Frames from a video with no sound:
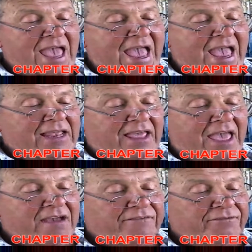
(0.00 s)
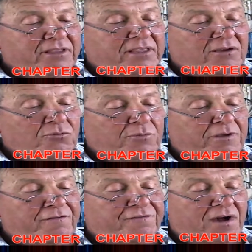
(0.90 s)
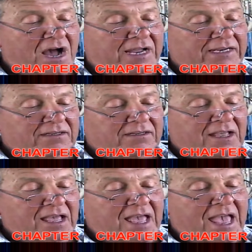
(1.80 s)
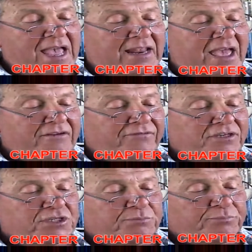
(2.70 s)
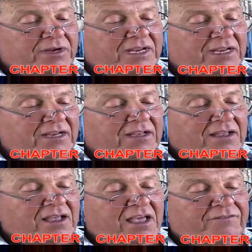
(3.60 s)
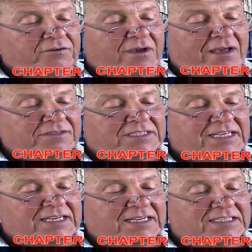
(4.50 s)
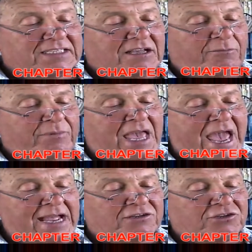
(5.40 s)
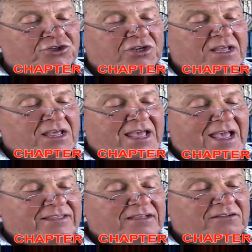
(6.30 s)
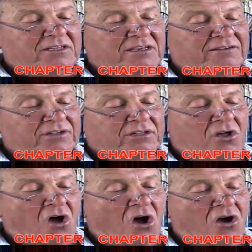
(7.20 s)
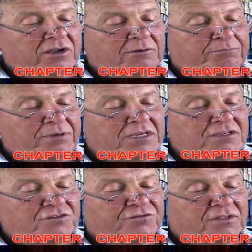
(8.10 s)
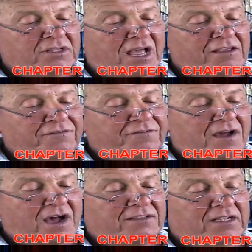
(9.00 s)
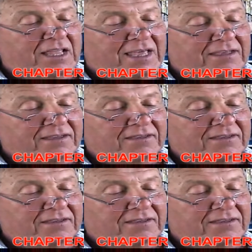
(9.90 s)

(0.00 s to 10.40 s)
And everything will be fine. And every spring, if you have cygnets, they'll be hatched and they'll live a long and peaceful life on the lake.